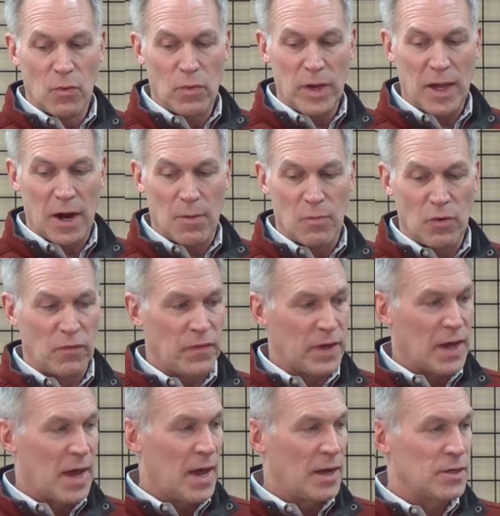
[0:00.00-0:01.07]
We are
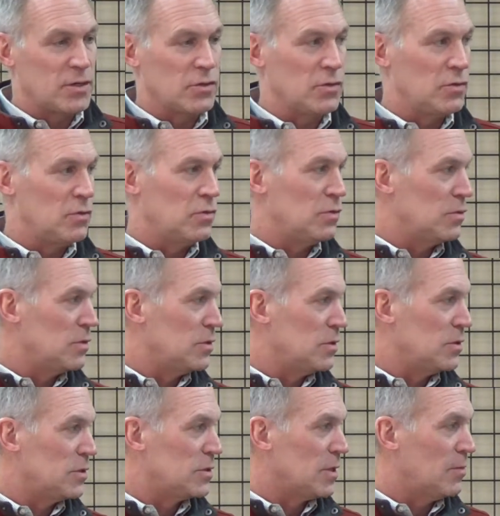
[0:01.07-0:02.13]
moving on to
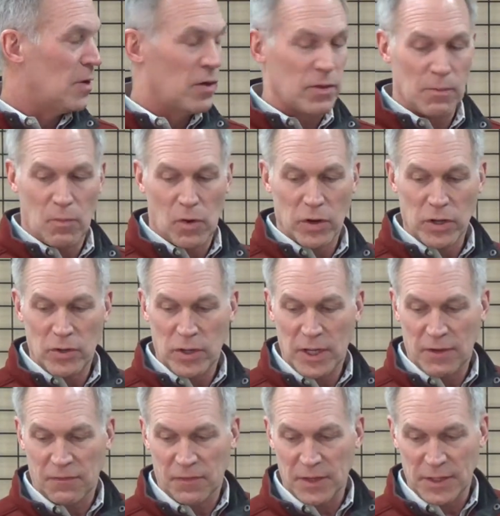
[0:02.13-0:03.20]
some more
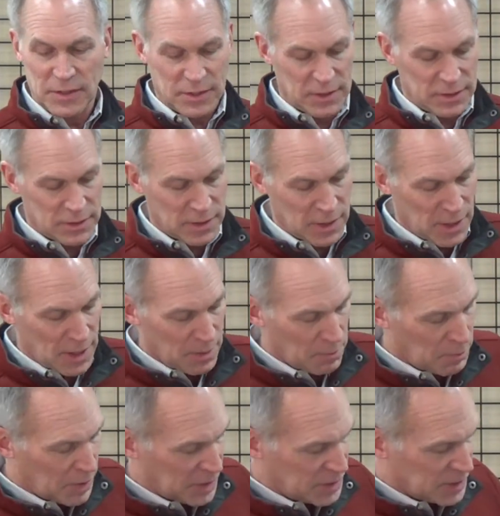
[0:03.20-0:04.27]
unique fleeces.
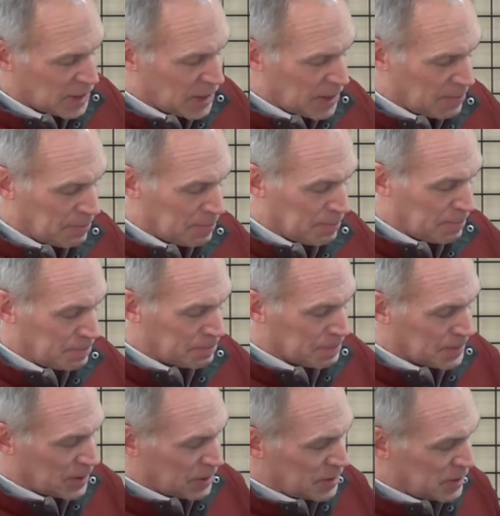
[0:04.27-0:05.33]
But
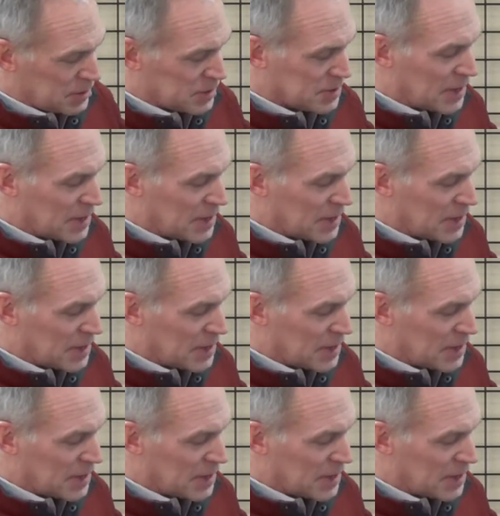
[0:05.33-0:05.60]
this